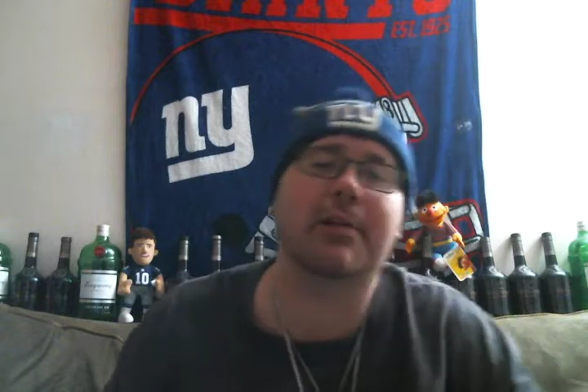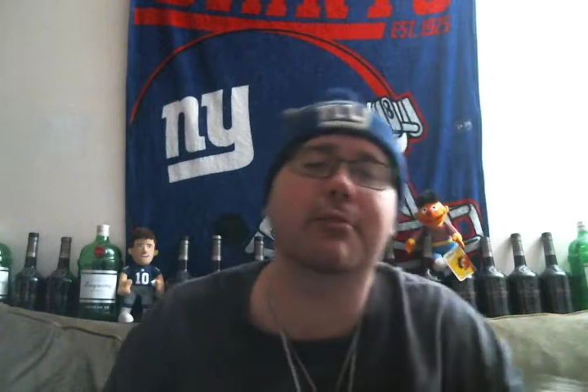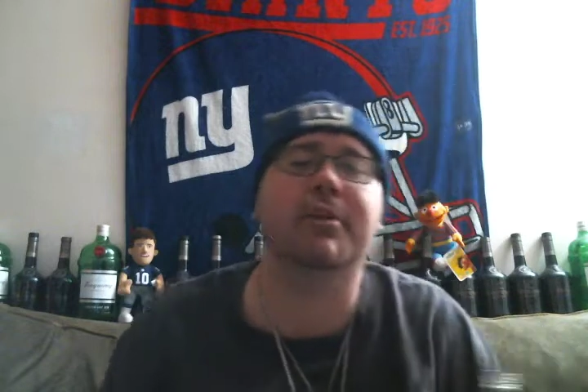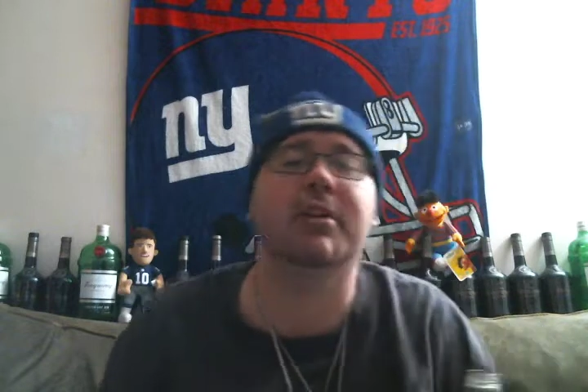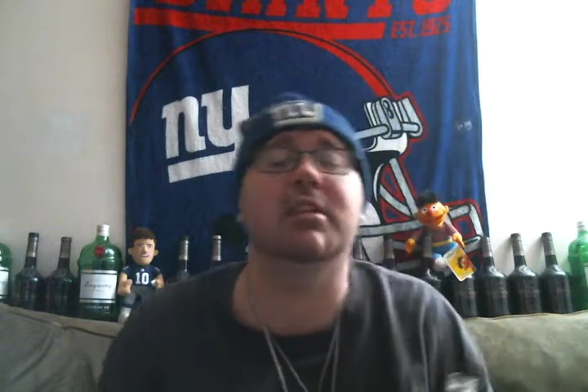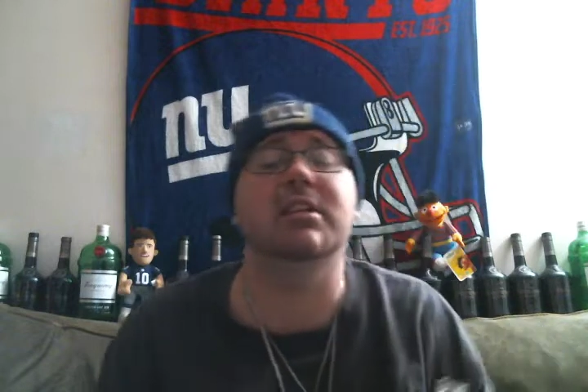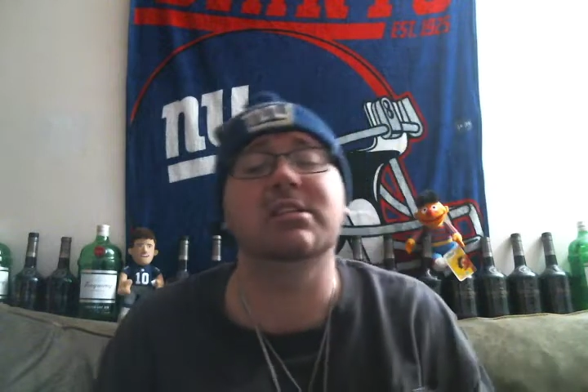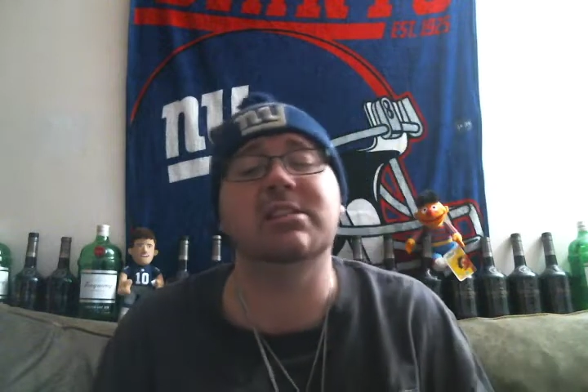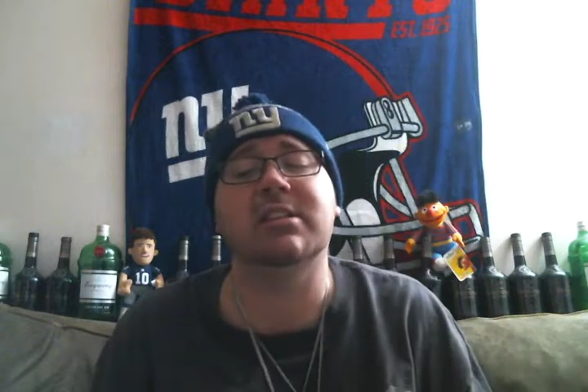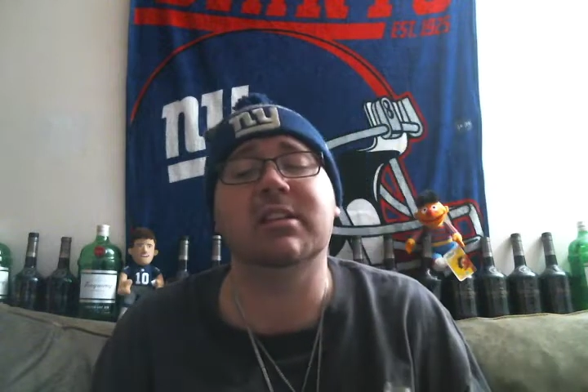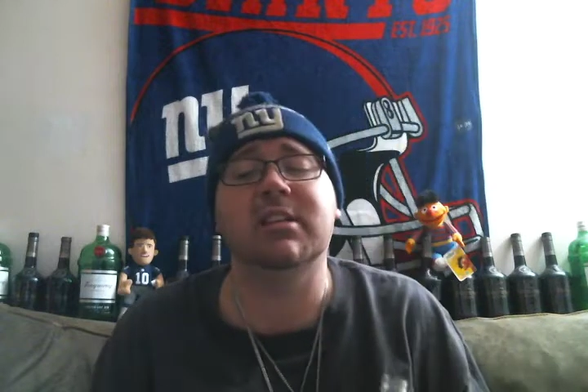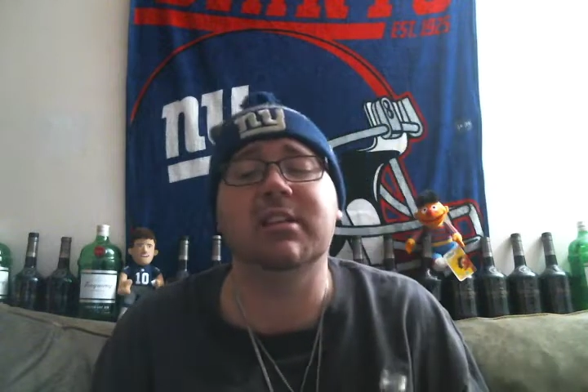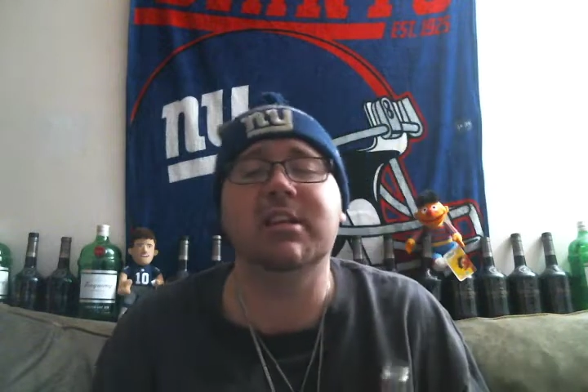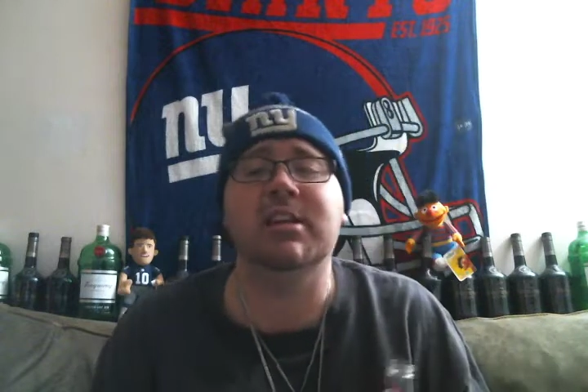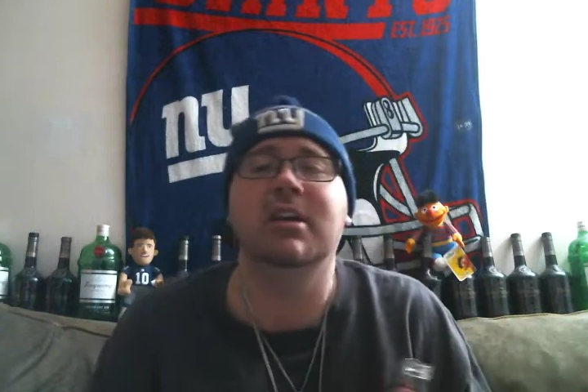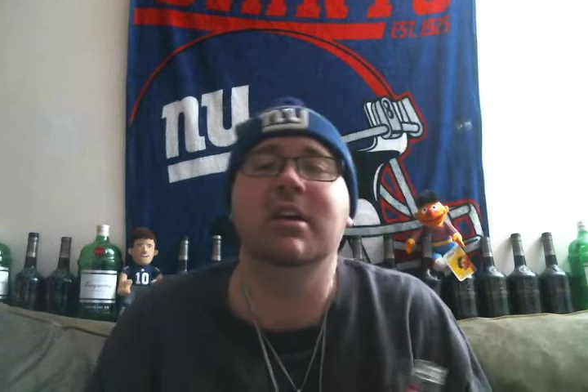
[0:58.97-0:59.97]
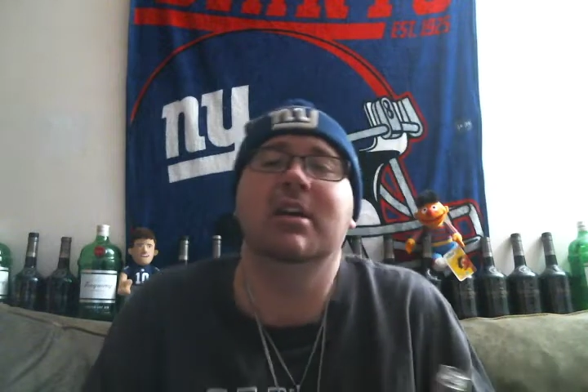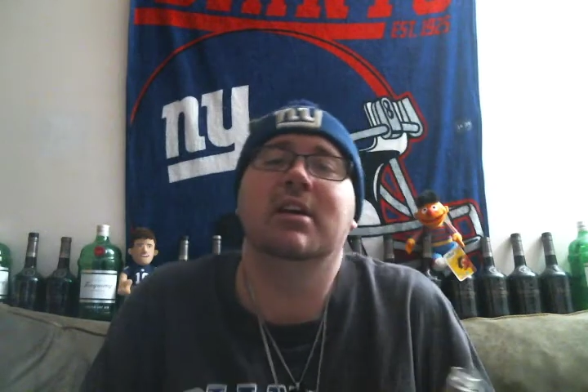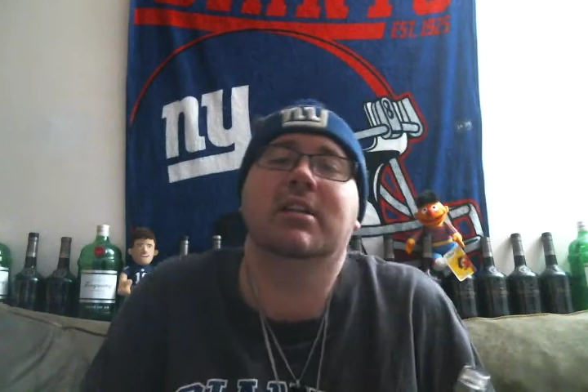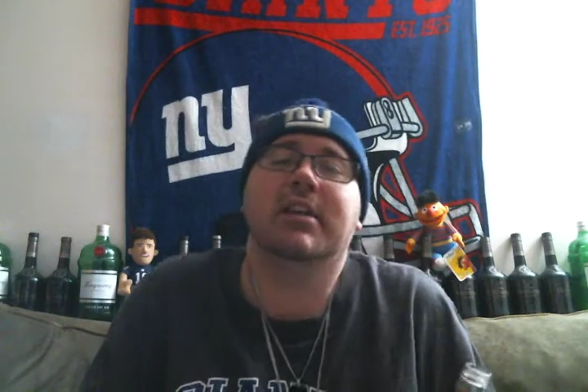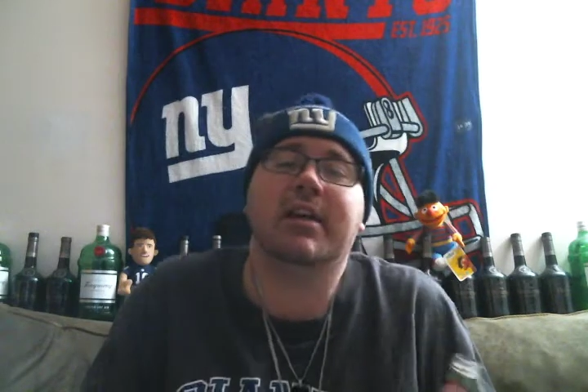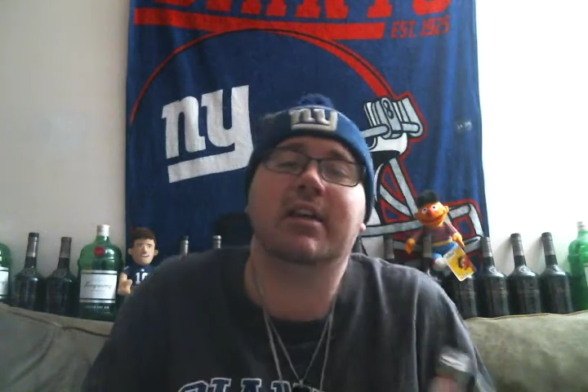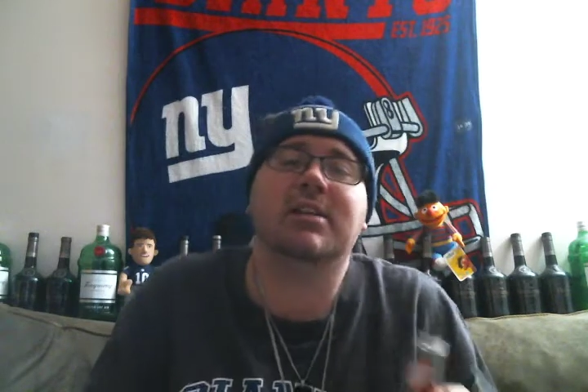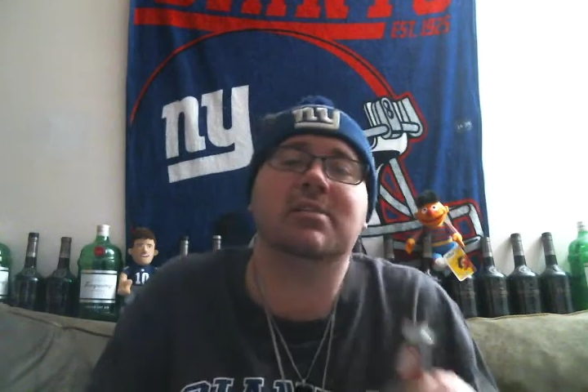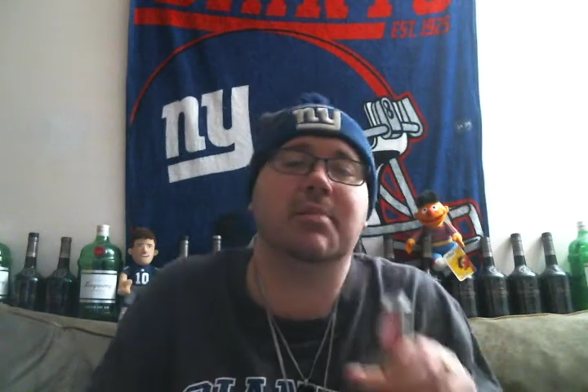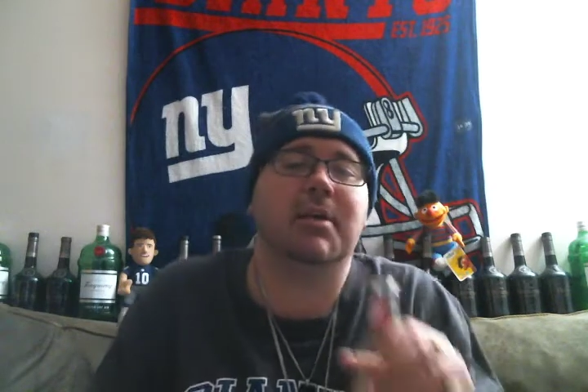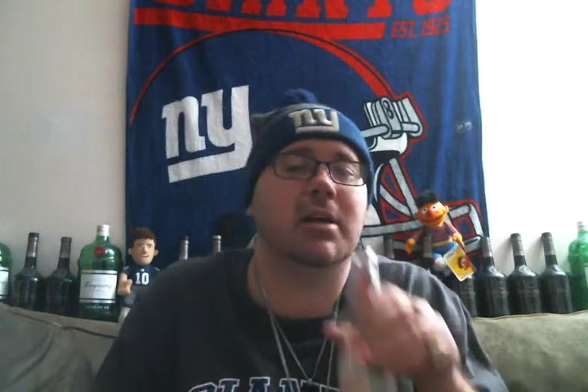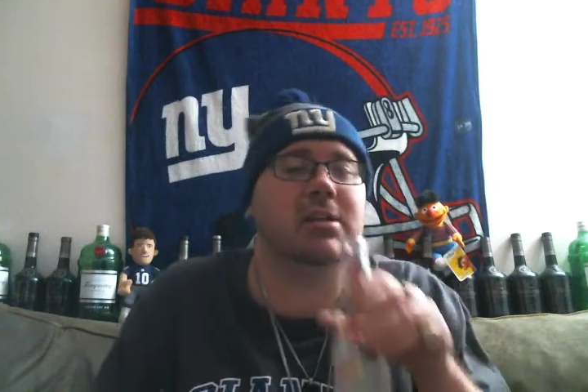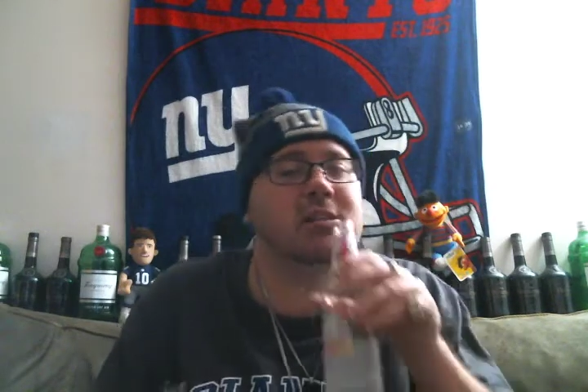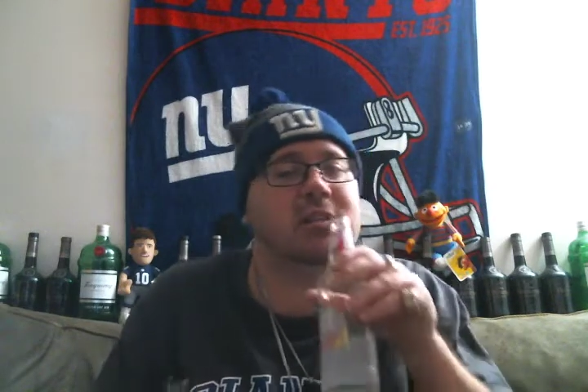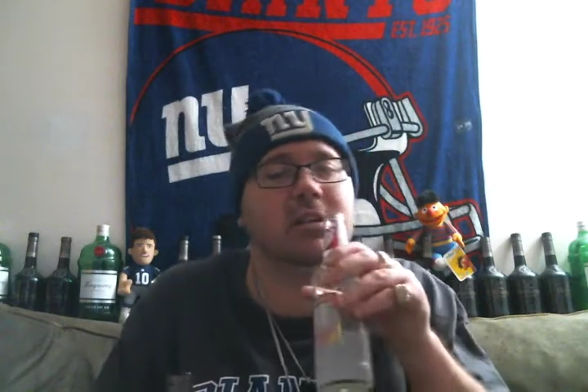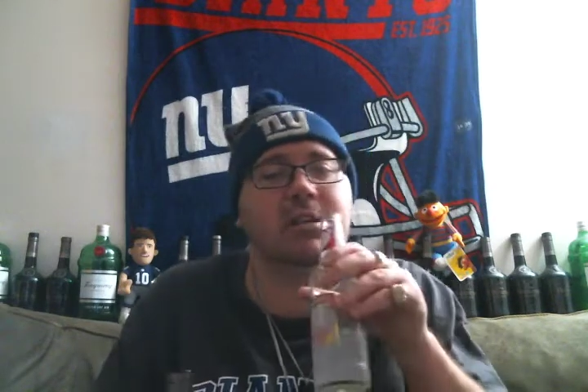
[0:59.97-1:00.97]
realistically, like, let's be
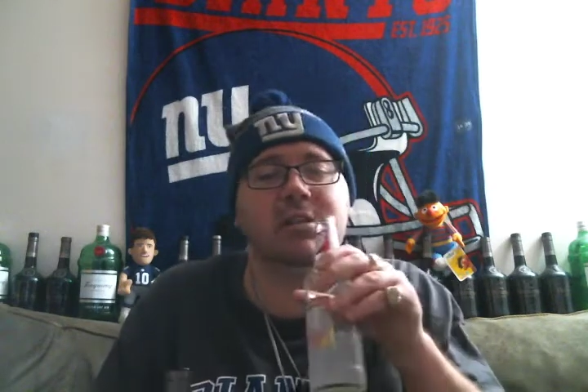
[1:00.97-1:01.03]
honest here.